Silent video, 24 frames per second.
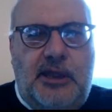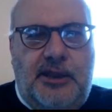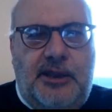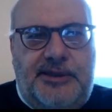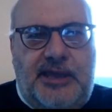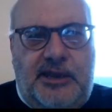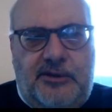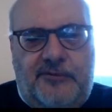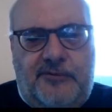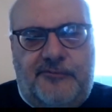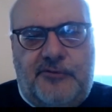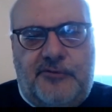
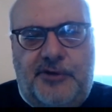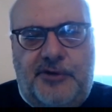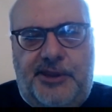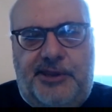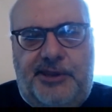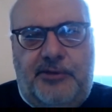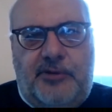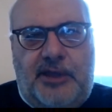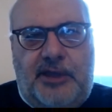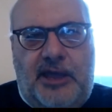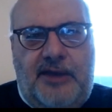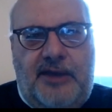then, of
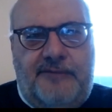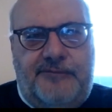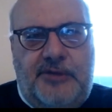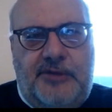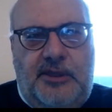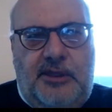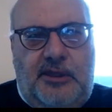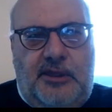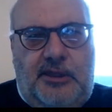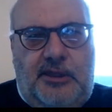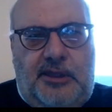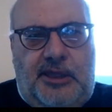course, you have
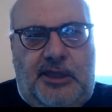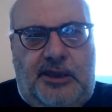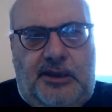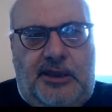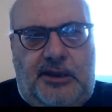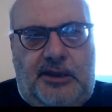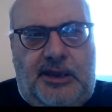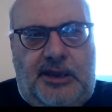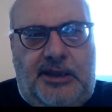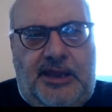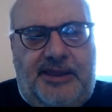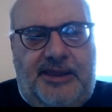
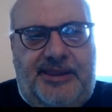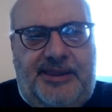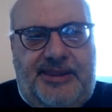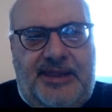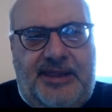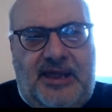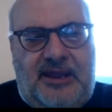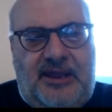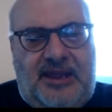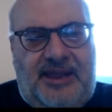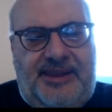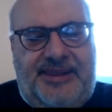an
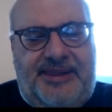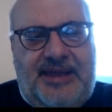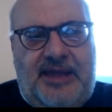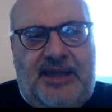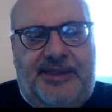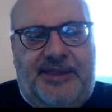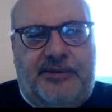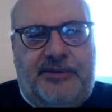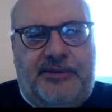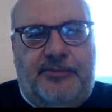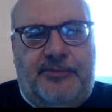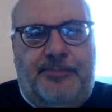
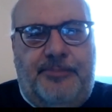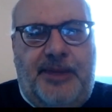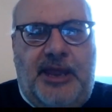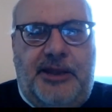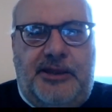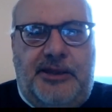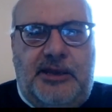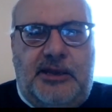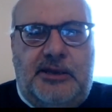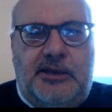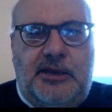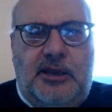
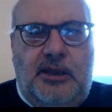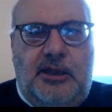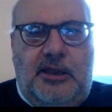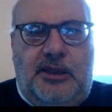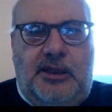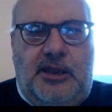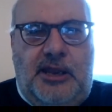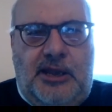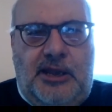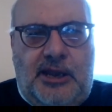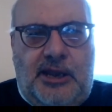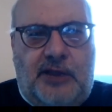exacerbated
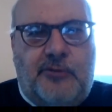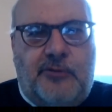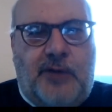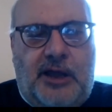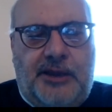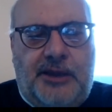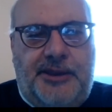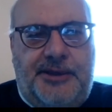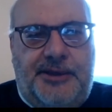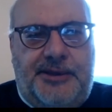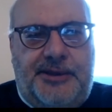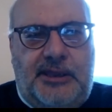
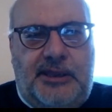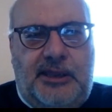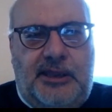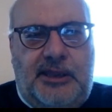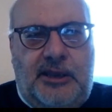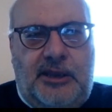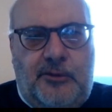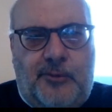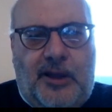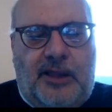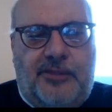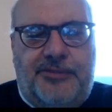inequality
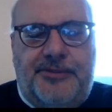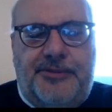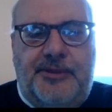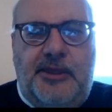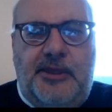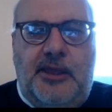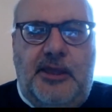in wealth.